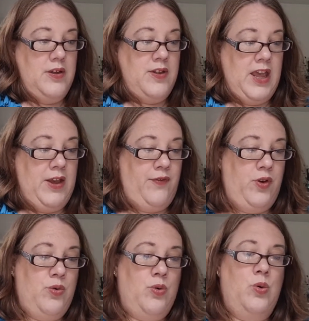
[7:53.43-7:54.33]
that if
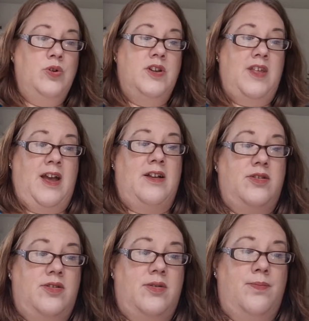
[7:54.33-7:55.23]
you order
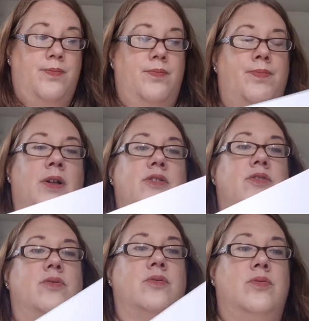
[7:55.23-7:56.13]
that
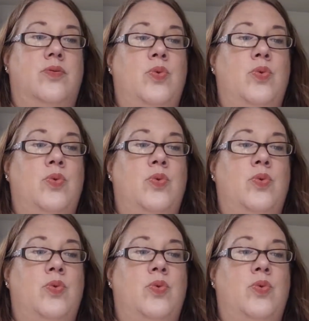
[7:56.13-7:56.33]
bundle,